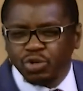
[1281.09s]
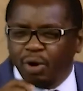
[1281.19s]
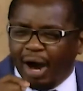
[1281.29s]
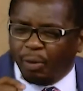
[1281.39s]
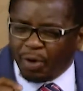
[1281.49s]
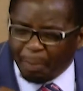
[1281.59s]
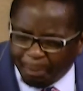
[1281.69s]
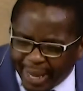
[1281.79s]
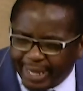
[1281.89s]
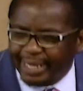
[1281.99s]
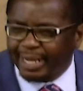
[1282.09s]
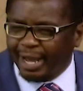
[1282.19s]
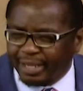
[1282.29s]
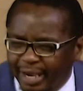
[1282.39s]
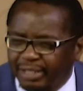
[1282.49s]
you are rebelling
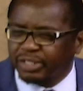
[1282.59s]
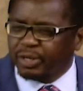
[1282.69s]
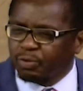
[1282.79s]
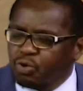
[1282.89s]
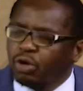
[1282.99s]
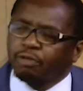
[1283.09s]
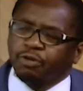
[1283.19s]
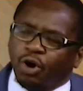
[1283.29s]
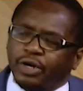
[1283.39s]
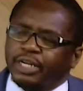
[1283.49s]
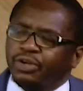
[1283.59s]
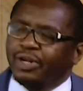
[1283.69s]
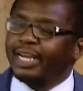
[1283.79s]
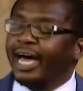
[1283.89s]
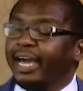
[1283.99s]
against the rule of God in your
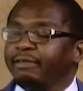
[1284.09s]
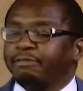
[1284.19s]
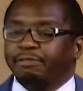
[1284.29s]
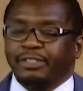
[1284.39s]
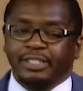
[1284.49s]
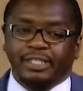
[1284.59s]
life.